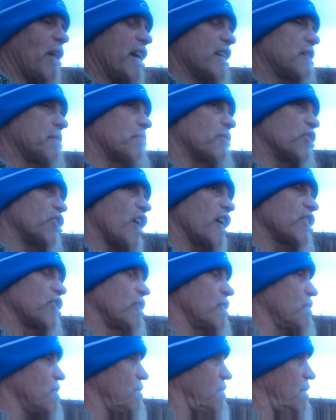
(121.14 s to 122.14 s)
White's
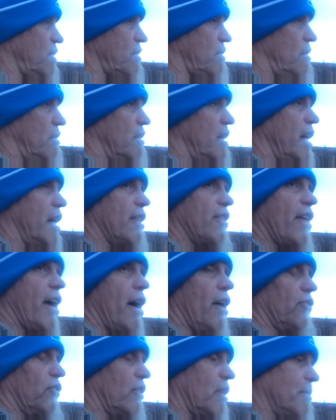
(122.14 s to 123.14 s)
projection,
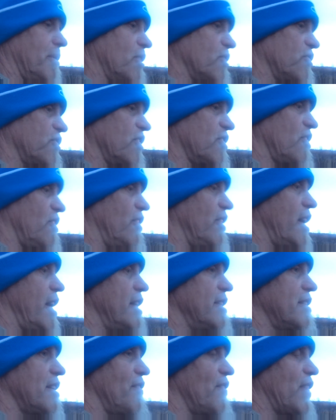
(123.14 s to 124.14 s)
680,000, coming to
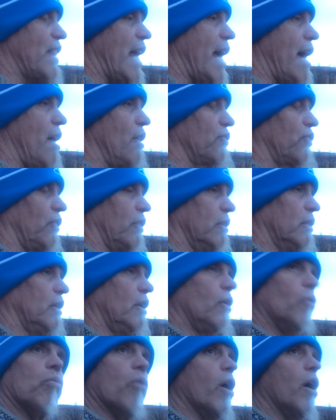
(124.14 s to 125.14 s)
687,000.
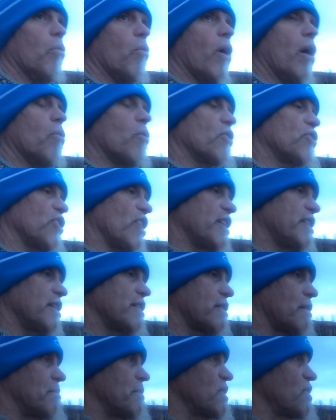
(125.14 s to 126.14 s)
Well, we're
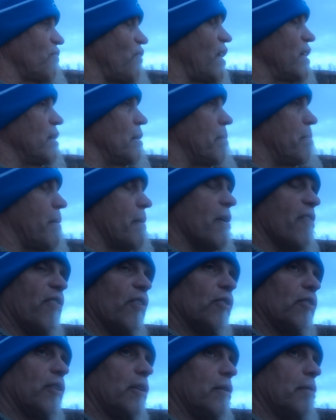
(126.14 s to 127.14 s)
scientists are mystified, they're
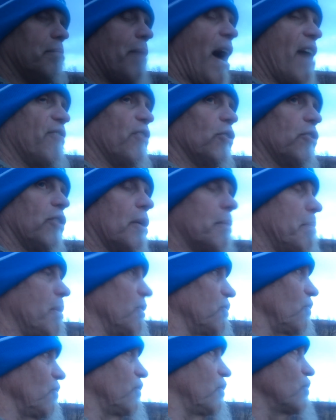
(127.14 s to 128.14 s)
baffled, they're
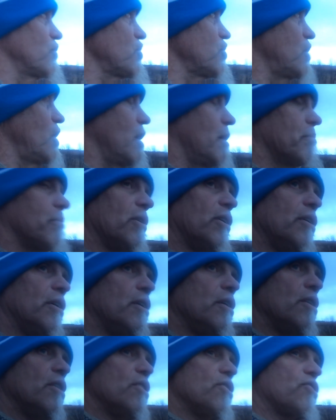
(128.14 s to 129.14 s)
puzzled, they're stumped.
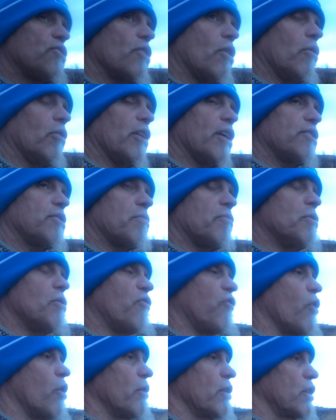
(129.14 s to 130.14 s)
So let's
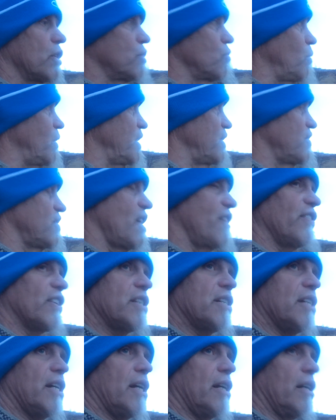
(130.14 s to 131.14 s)
move forward to
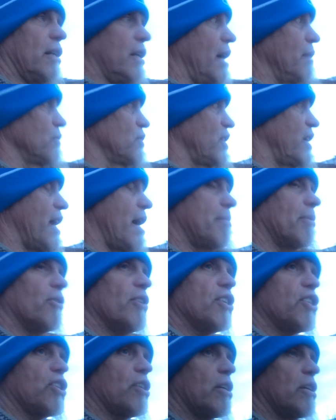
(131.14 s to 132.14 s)
2017. That was an
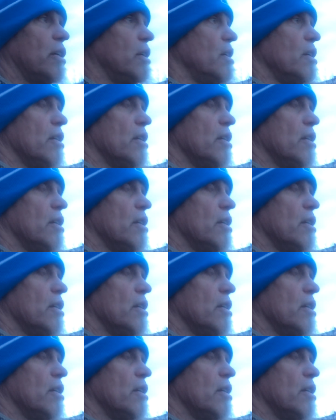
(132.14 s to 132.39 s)
aberration.